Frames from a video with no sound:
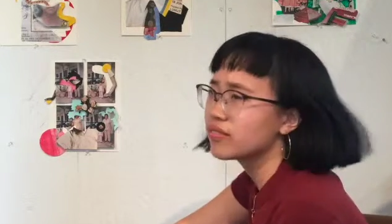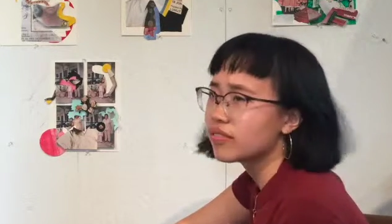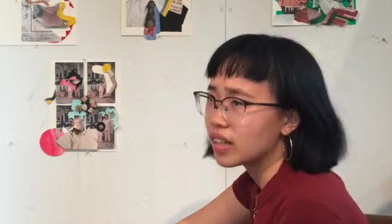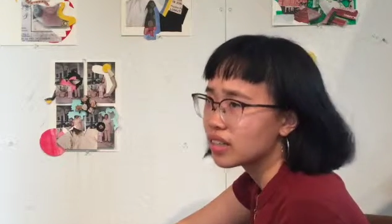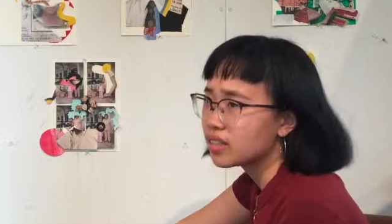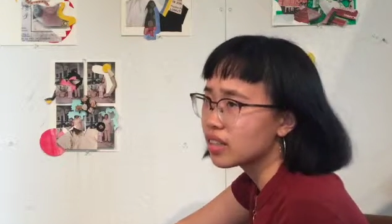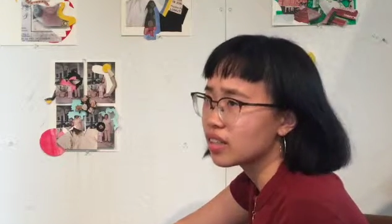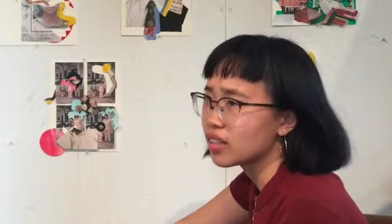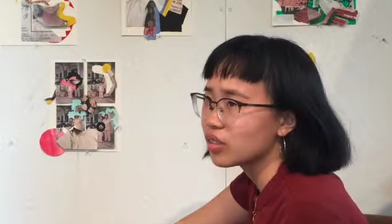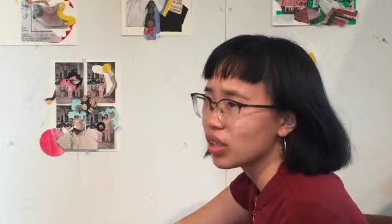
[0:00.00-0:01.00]
it fun.
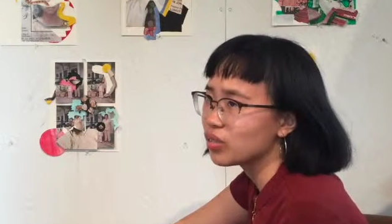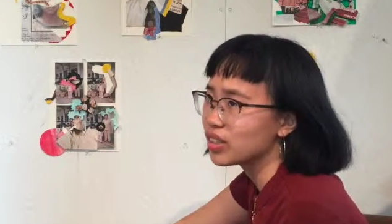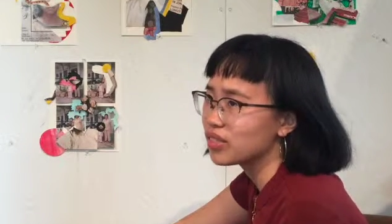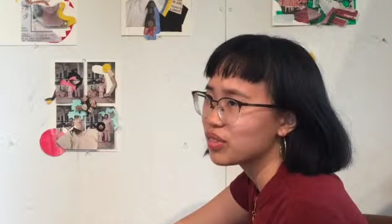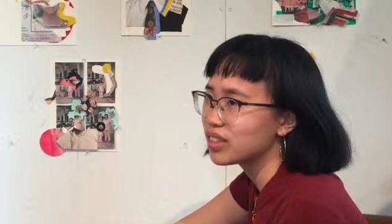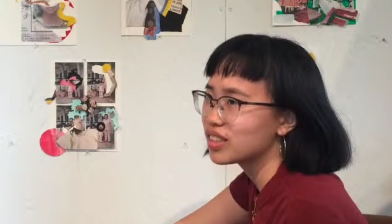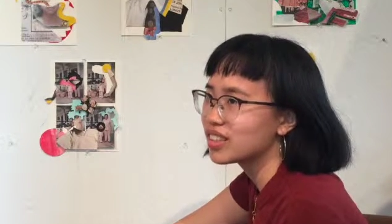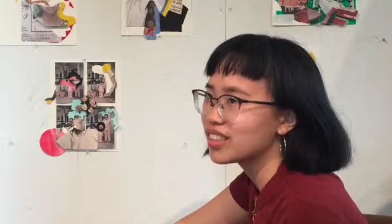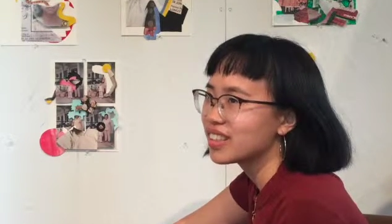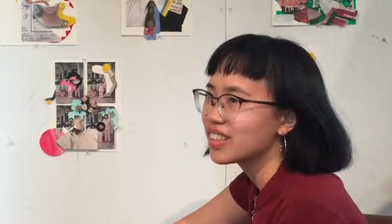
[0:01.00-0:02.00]
Like I really want
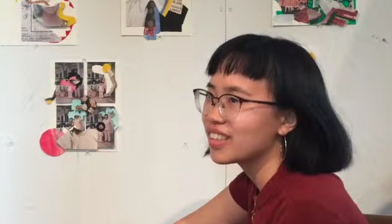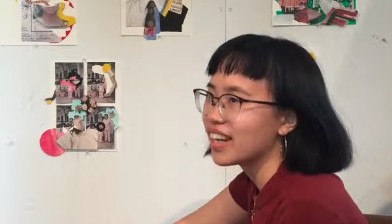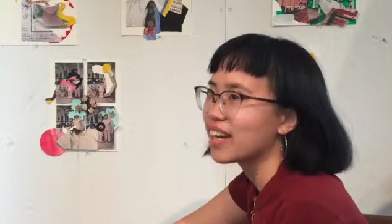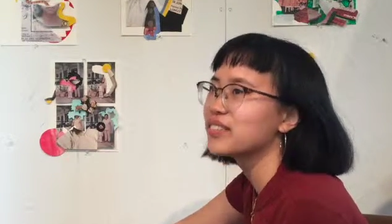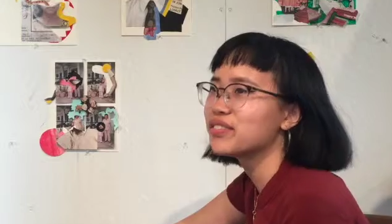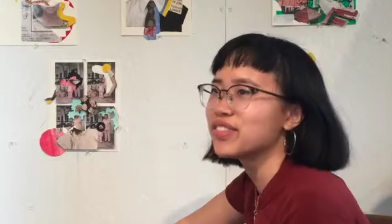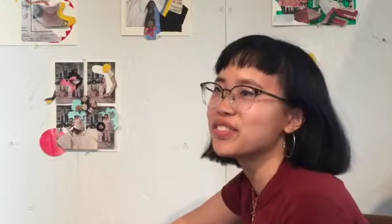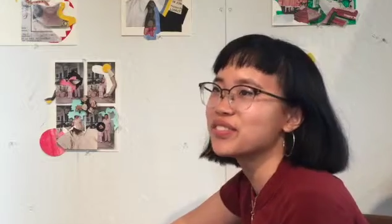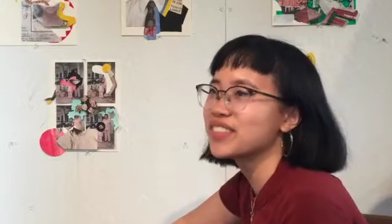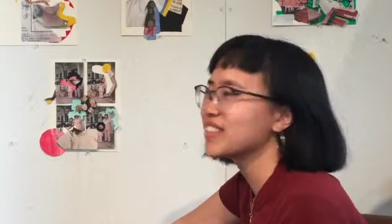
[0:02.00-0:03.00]
to have
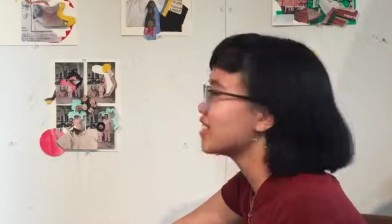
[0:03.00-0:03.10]
fun with